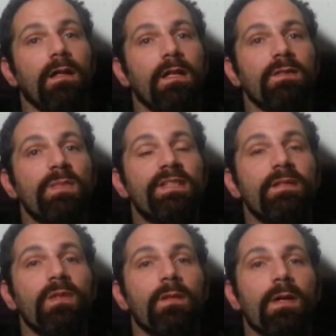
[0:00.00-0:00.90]
a
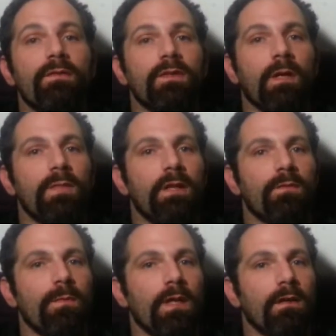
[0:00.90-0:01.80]
specific amount of time to get
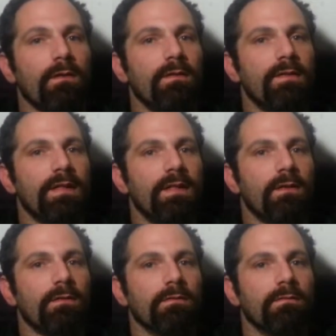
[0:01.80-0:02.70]
from there to here.